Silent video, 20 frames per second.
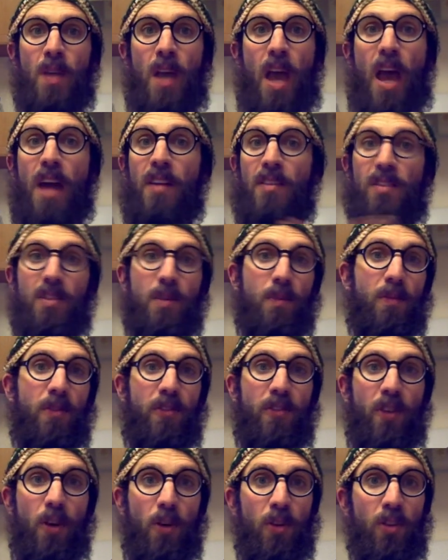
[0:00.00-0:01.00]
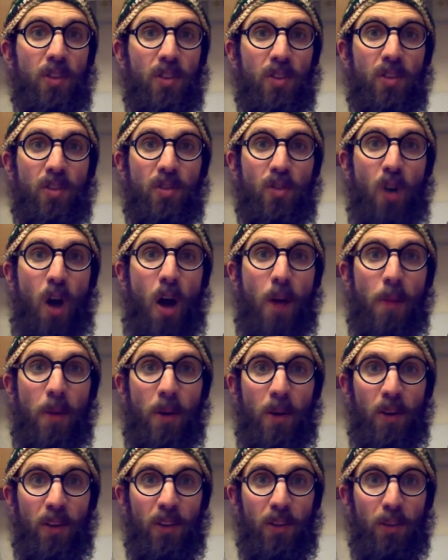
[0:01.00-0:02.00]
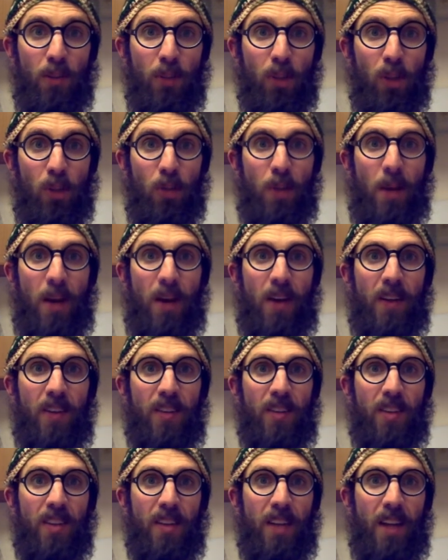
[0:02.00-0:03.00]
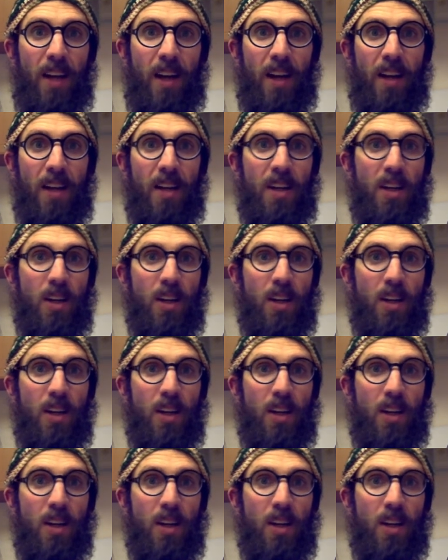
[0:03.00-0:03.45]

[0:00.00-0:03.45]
and some frozen strawberries and blueberries in there.